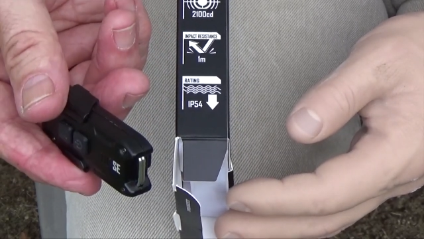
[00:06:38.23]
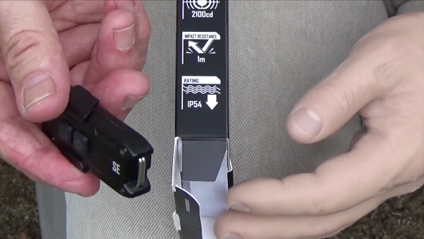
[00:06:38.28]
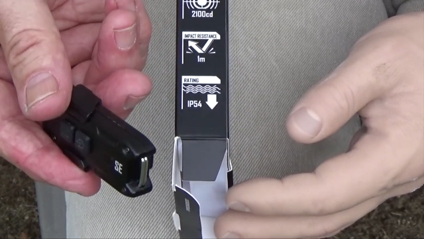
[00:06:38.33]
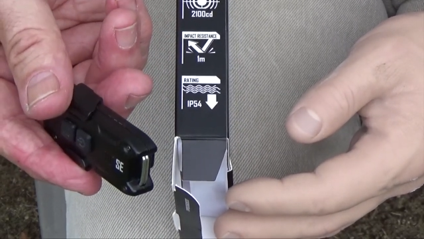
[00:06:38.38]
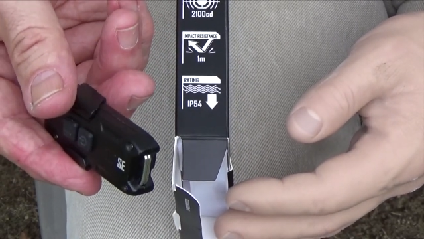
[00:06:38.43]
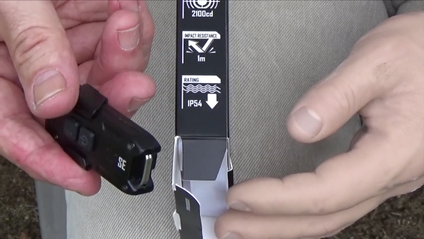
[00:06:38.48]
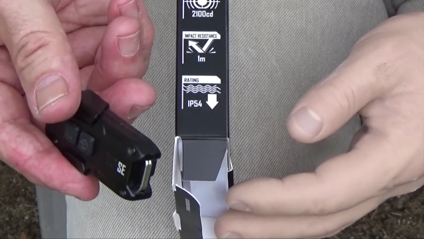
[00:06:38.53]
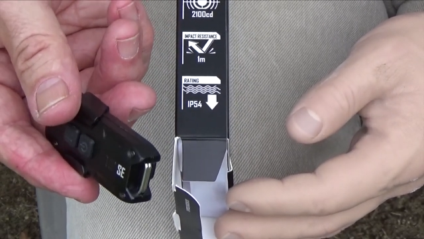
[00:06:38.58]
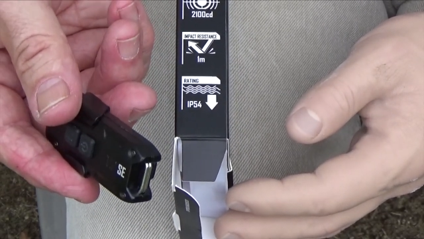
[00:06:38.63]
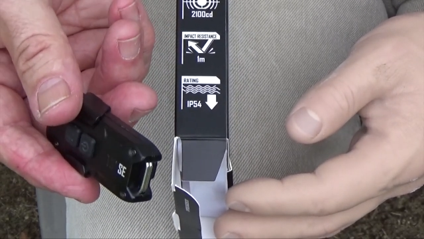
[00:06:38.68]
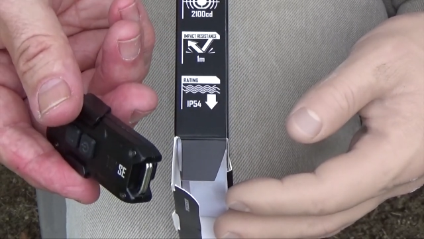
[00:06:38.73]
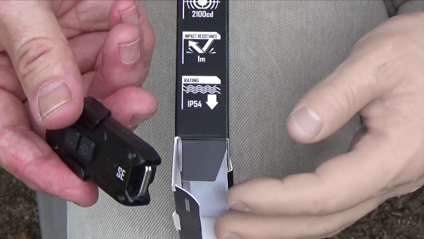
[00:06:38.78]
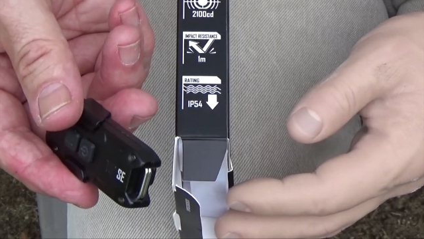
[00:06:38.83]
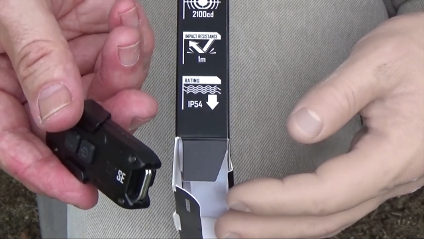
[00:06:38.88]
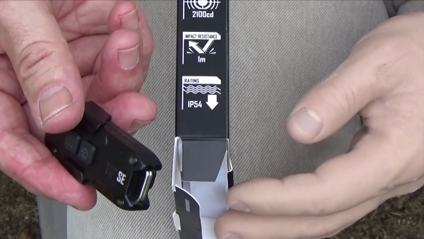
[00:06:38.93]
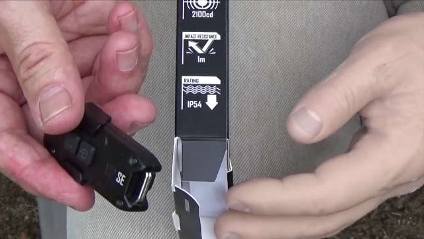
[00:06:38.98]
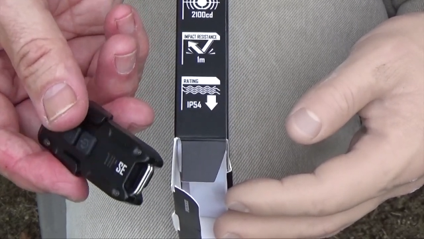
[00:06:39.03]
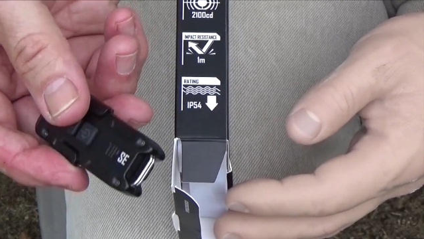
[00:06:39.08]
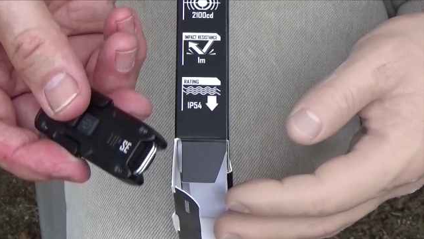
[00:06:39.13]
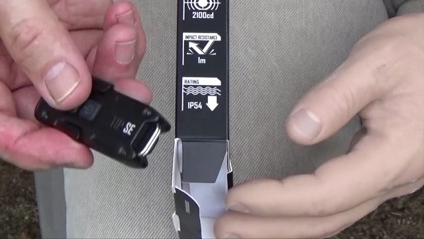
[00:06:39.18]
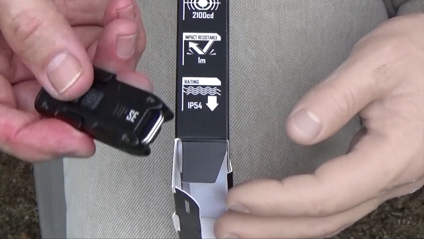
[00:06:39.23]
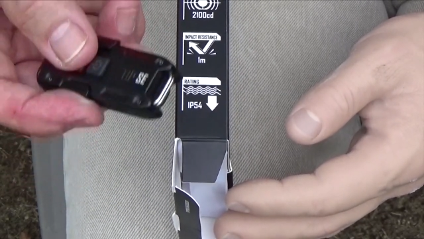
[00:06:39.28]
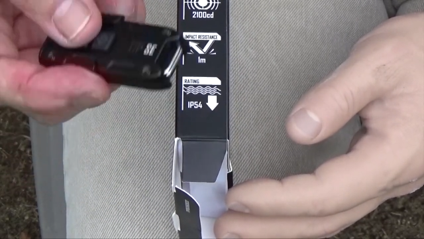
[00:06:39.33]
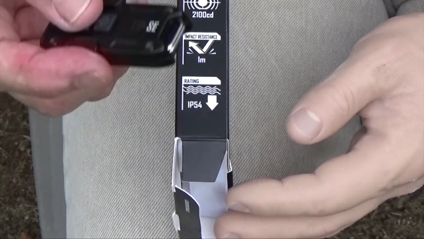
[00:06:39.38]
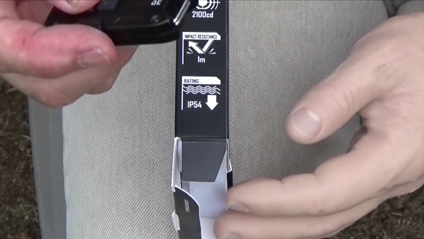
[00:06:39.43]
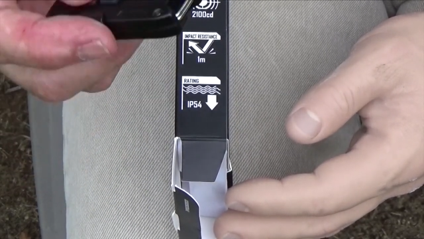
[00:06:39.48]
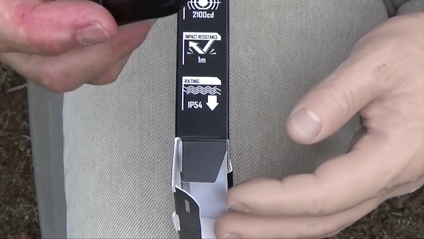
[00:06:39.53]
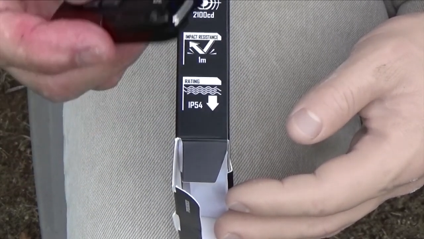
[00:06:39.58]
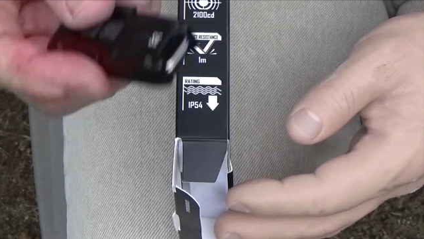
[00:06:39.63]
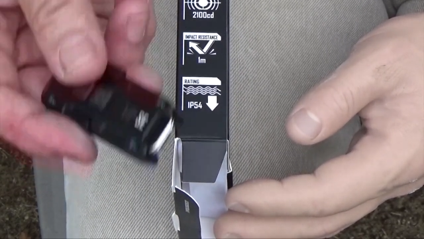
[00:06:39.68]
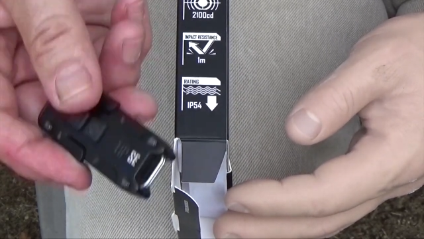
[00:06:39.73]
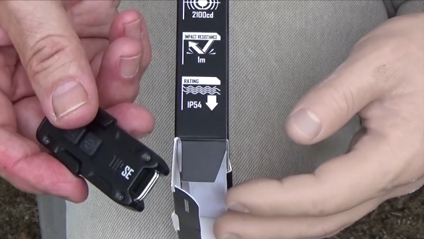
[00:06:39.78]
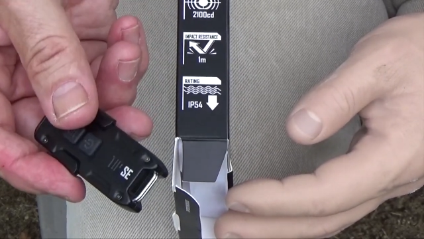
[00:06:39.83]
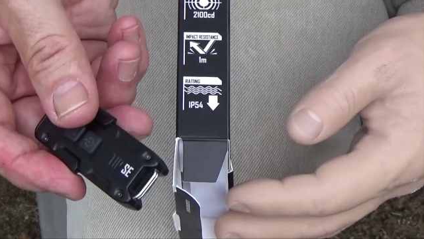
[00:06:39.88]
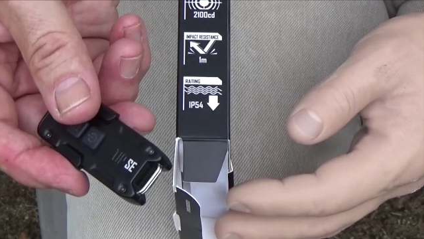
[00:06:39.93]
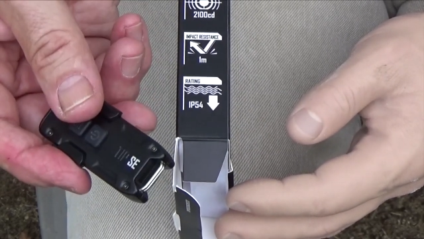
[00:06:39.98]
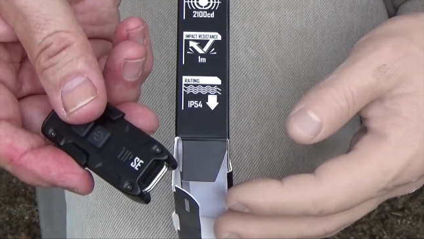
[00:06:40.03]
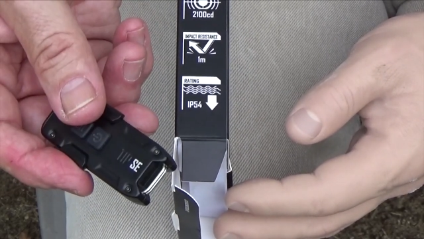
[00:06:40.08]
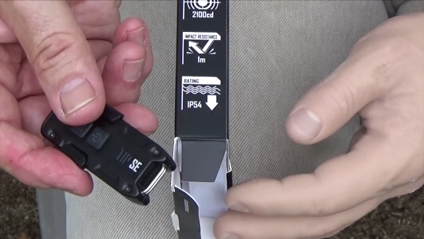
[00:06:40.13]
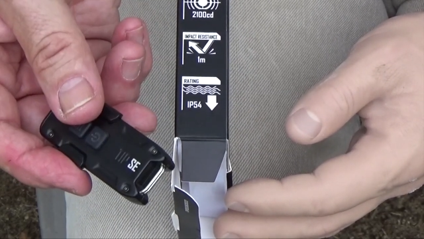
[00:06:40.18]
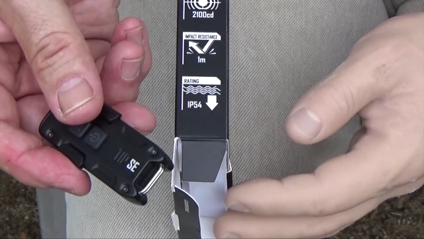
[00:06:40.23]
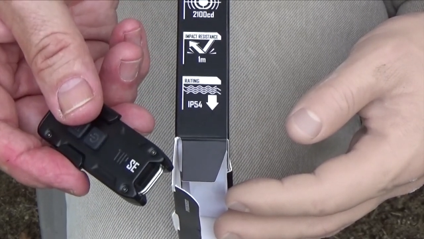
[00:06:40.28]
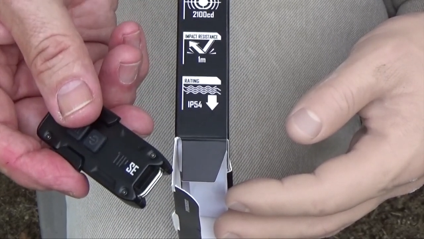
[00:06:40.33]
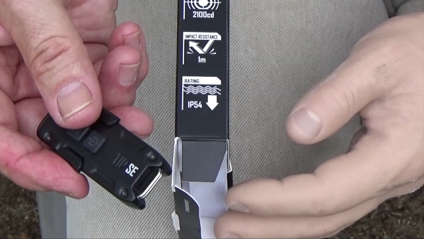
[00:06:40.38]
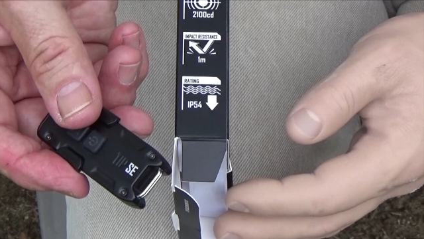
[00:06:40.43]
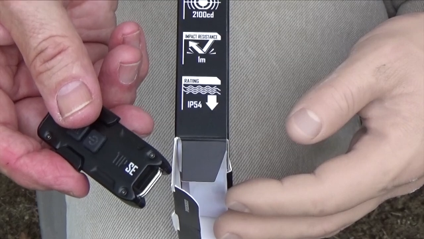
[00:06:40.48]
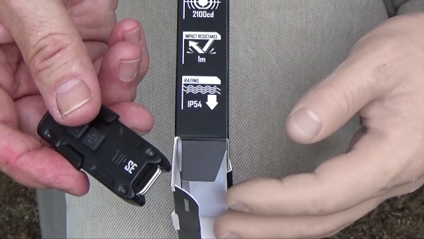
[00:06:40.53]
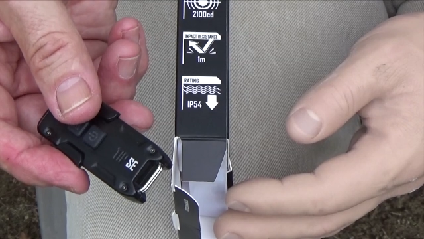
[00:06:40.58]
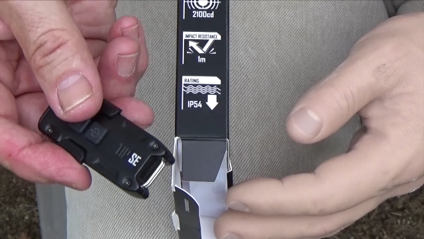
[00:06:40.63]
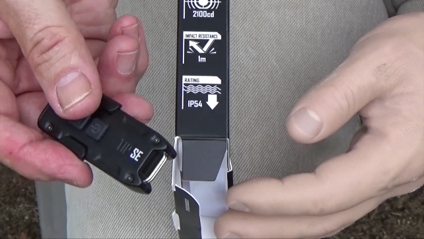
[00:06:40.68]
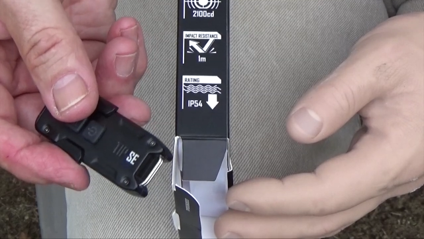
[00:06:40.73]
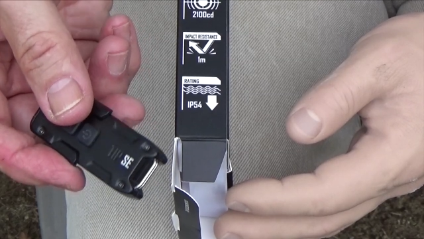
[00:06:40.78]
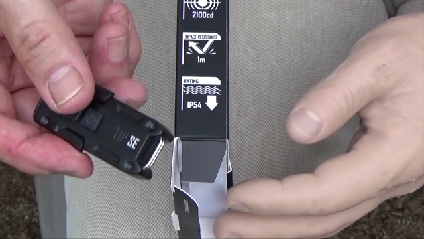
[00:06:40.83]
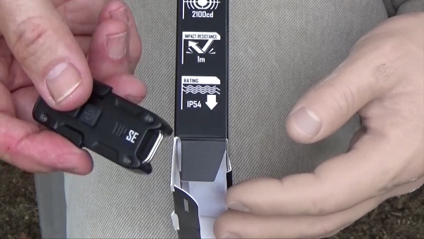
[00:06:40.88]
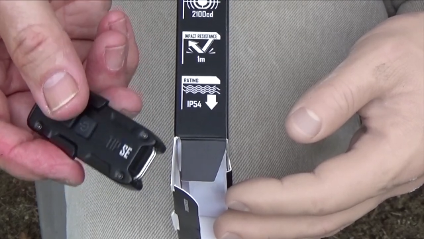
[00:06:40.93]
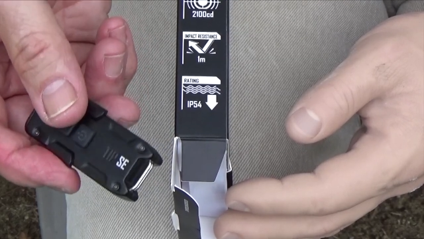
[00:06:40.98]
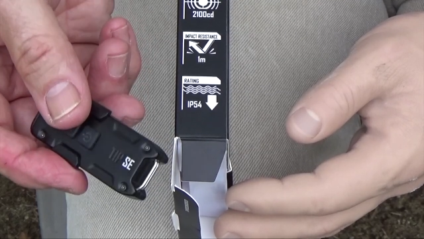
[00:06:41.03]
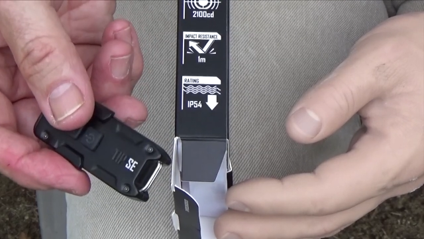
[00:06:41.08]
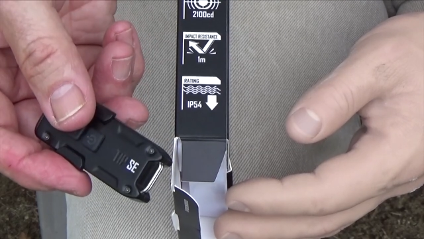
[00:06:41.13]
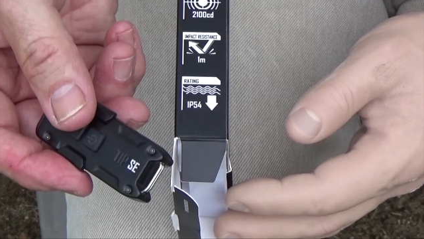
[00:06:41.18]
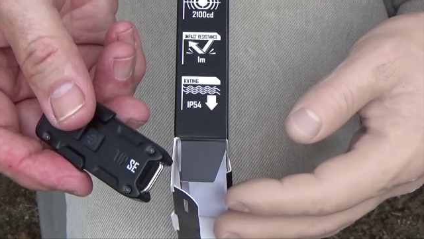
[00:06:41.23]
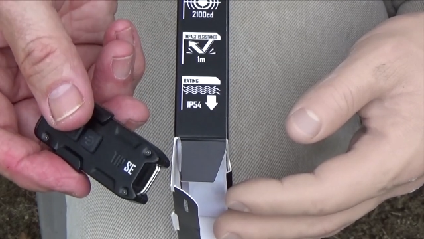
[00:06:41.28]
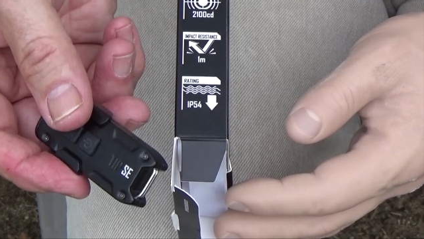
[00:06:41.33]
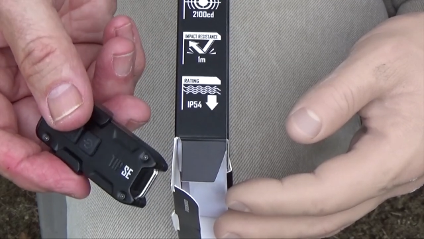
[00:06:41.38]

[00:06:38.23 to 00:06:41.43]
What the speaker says: [unreadable: no face in view]